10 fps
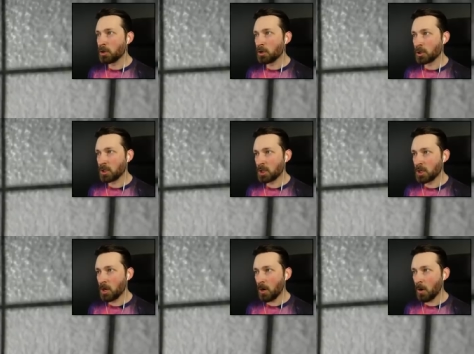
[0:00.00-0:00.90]
Good to
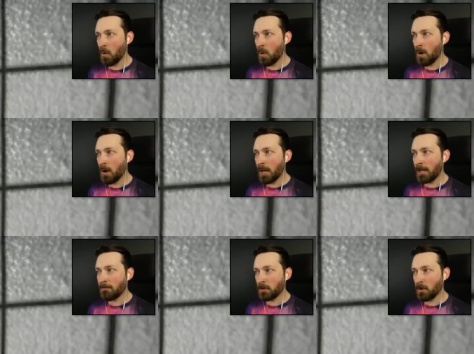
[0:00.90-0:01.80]
know.
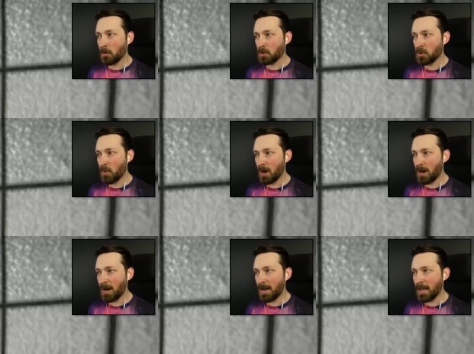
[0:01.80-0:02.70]
If you go too
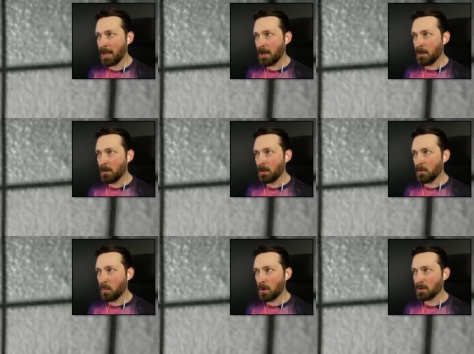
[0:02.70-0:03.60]
high,
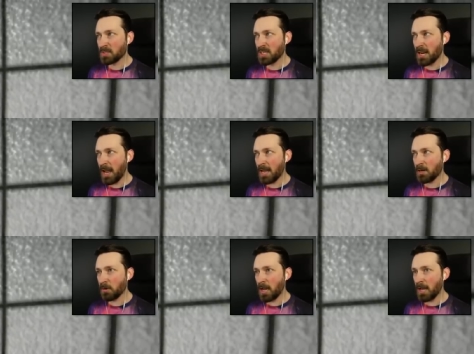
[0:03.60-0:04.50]
the walls get
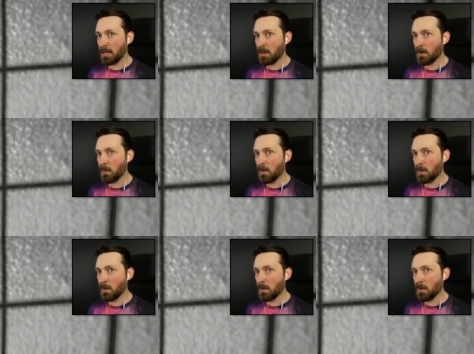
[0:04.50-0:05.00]
angry at you.